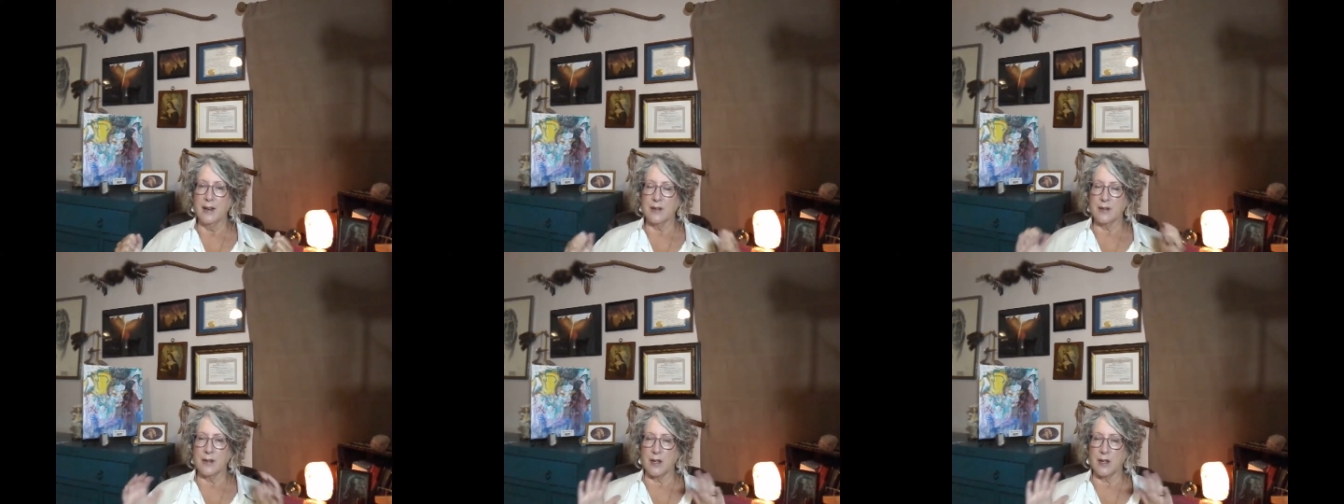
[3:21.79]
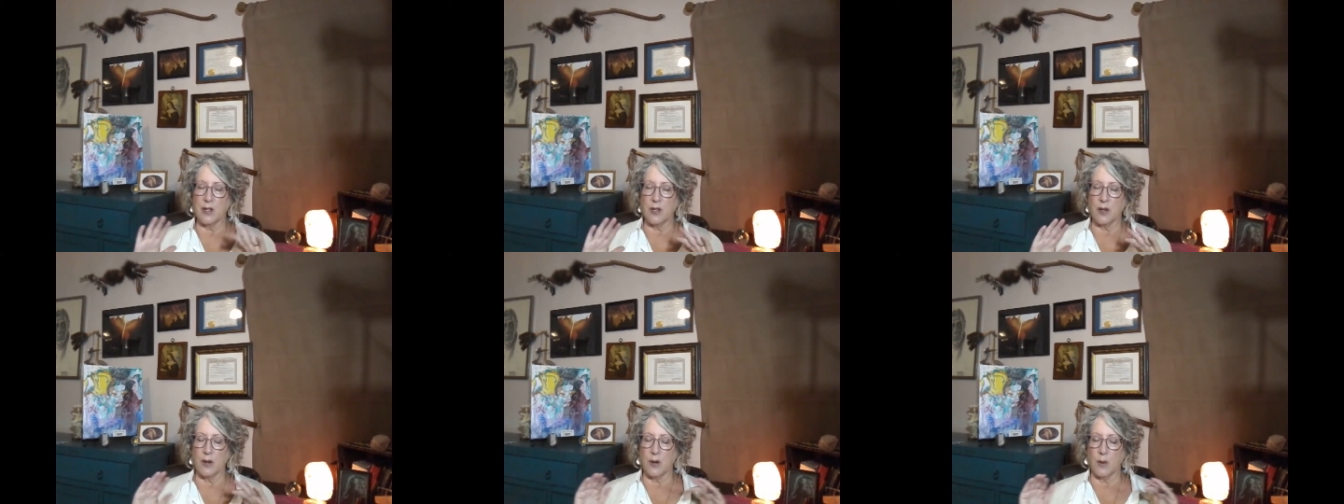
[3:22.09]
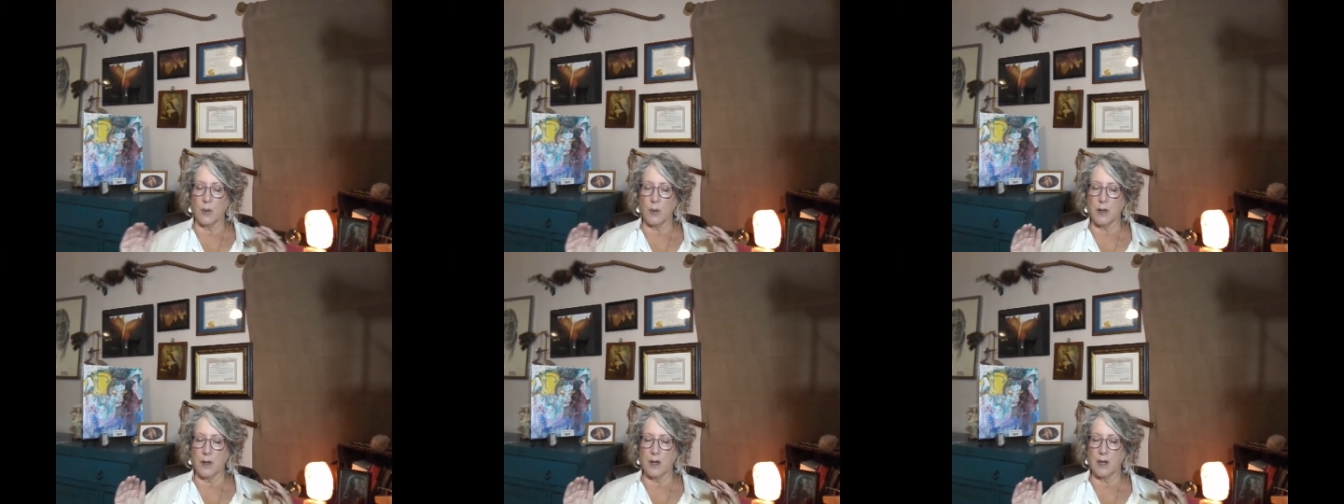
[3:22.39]
It's like,
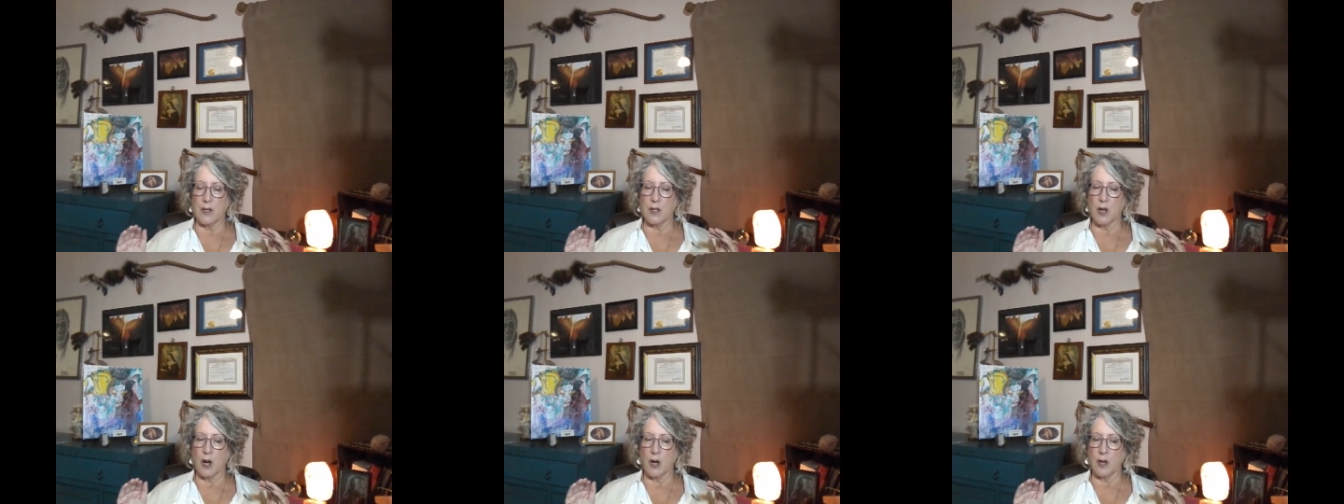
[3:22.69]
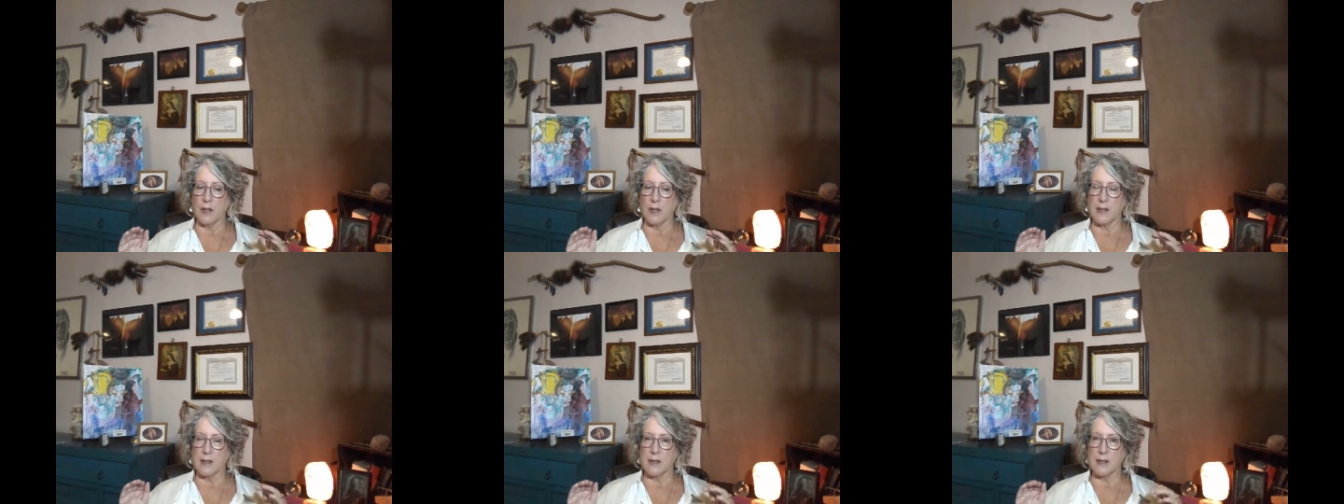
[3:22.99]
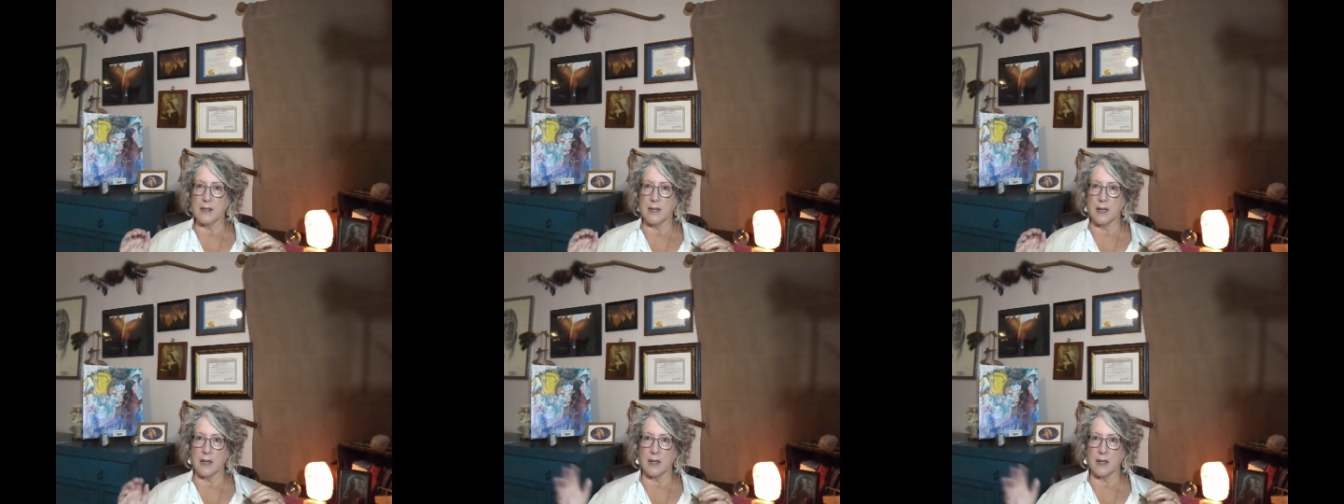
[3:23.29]
no, we need a talking
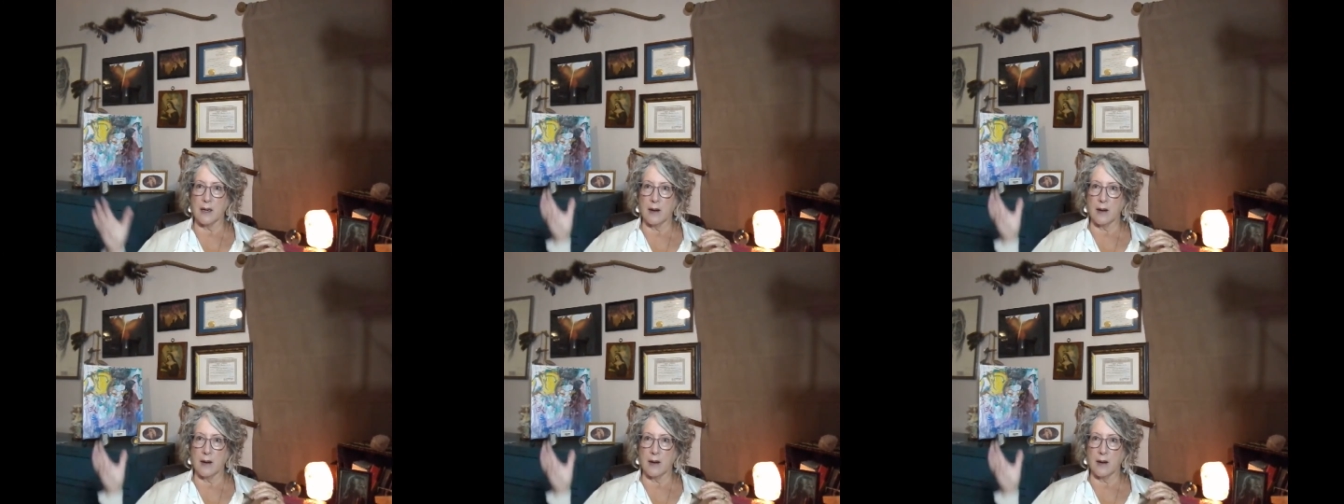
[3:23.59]
stick.